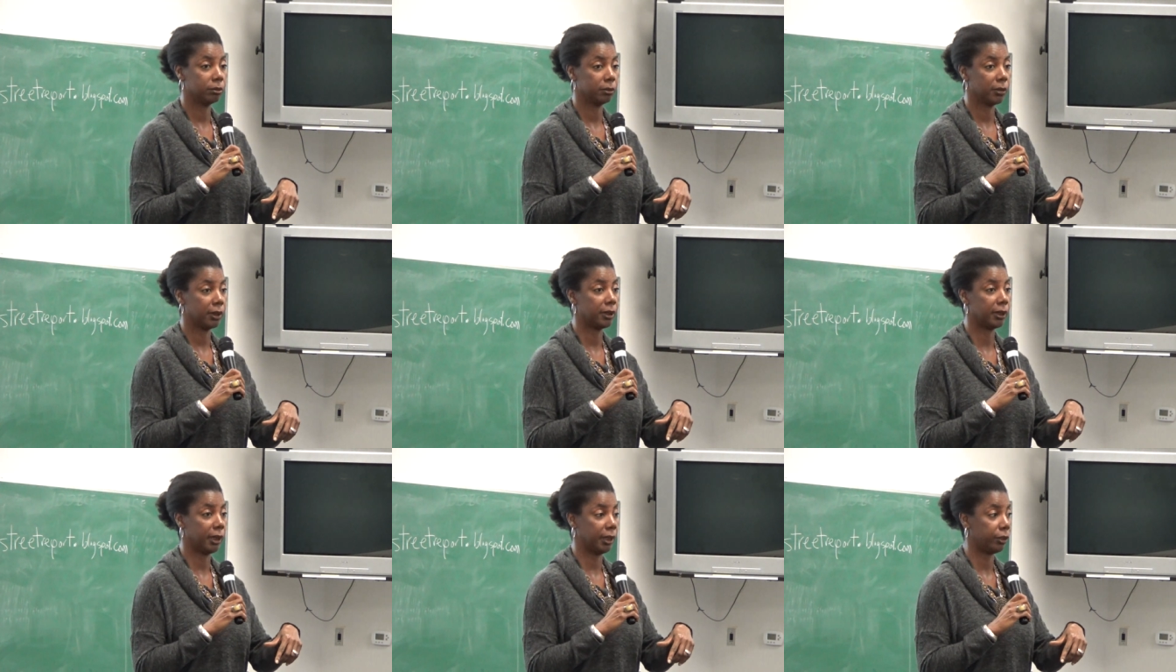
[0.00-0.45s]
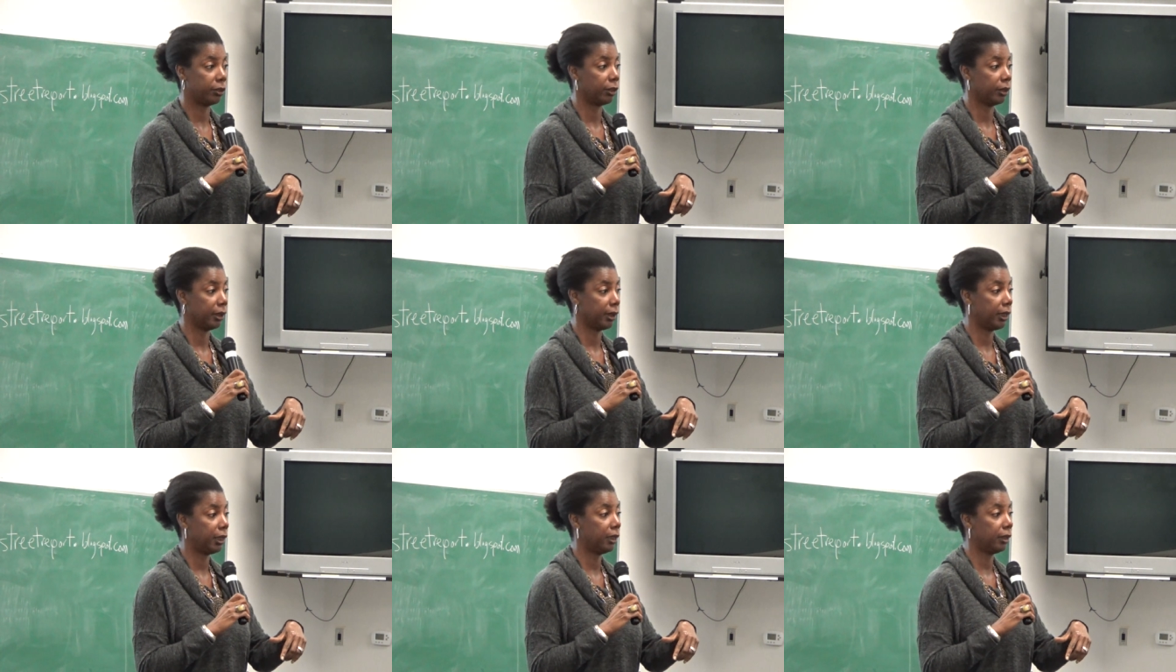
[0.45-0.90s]

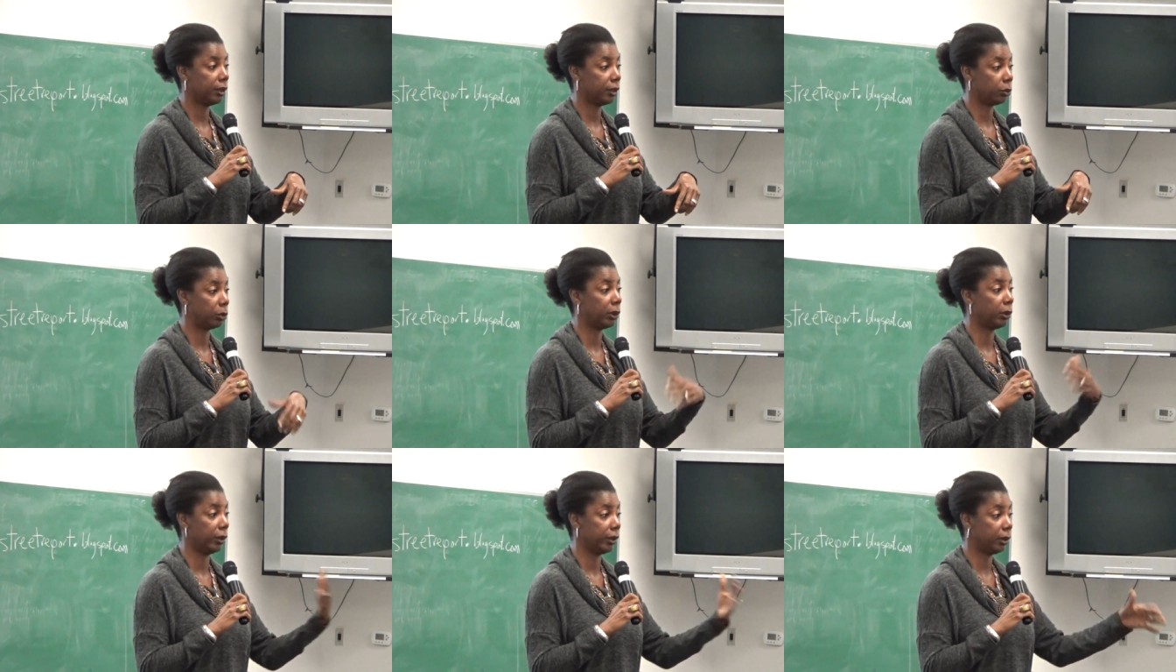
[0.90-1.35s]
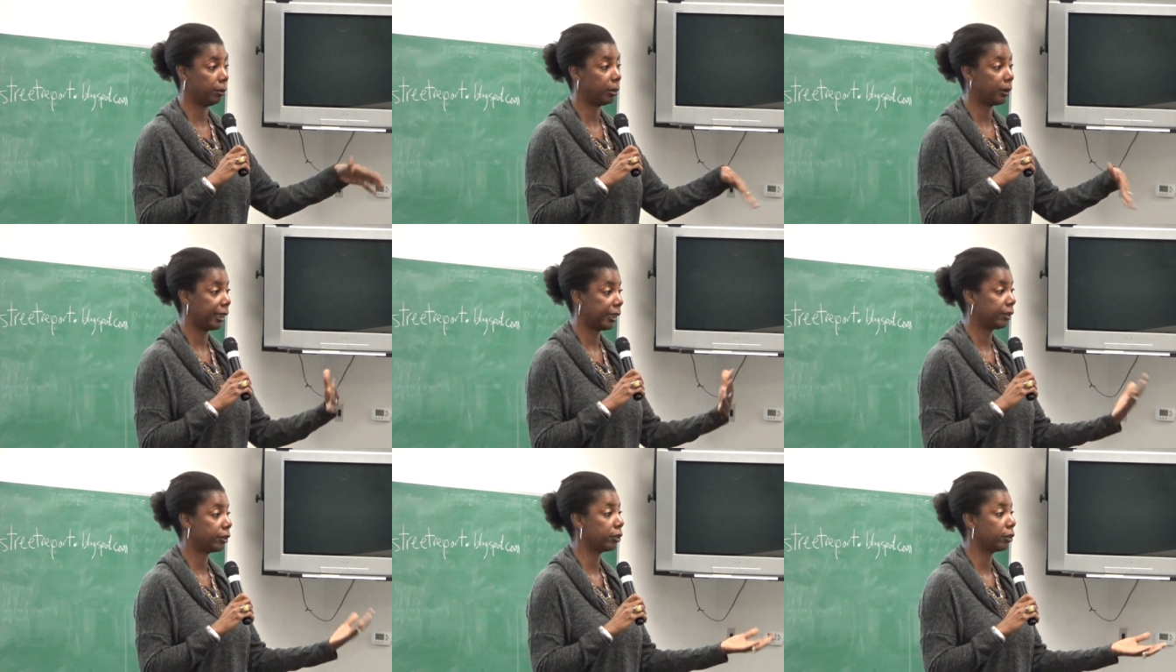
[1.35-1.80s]
essentially, because we were in a
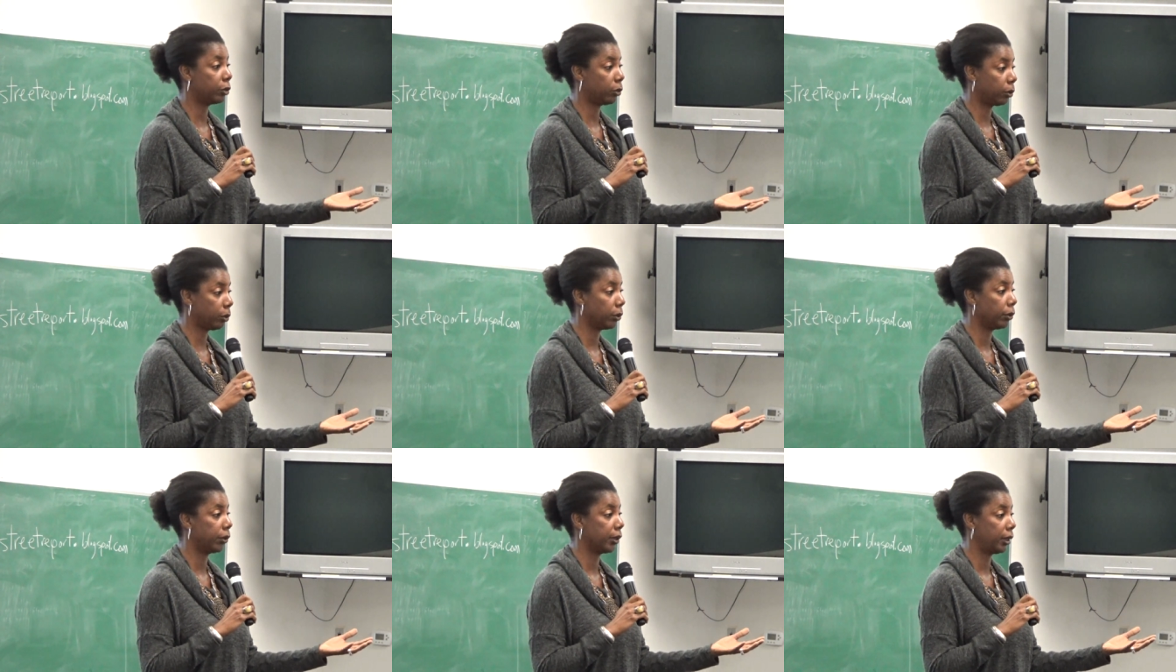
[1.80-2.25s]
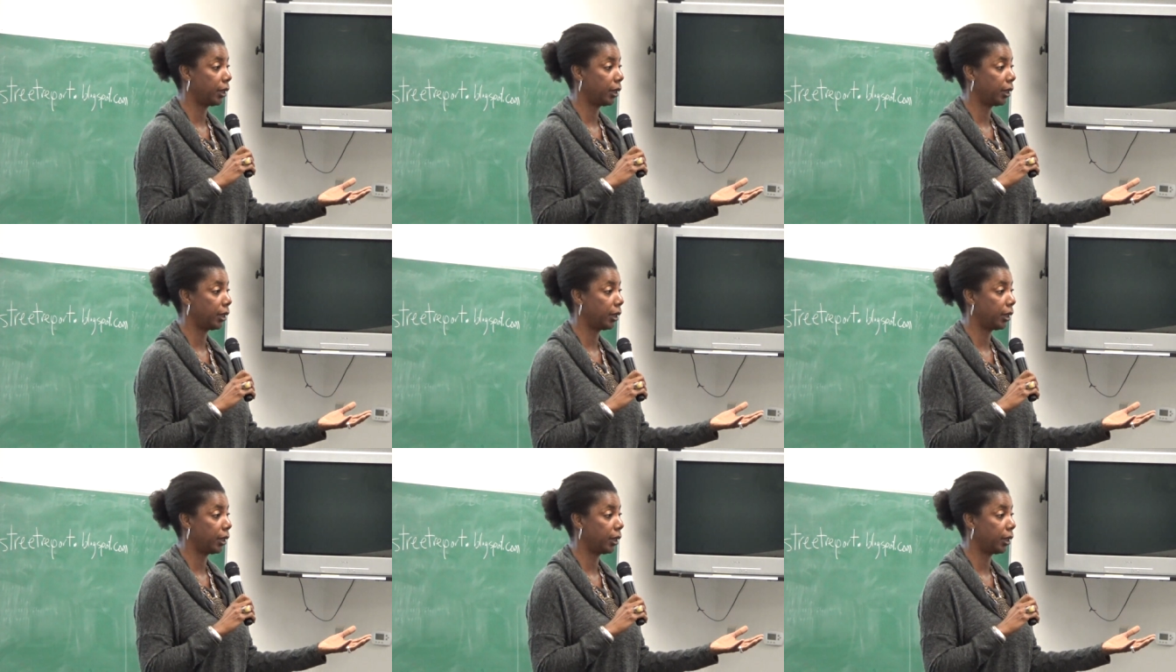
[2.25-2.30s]
place of truth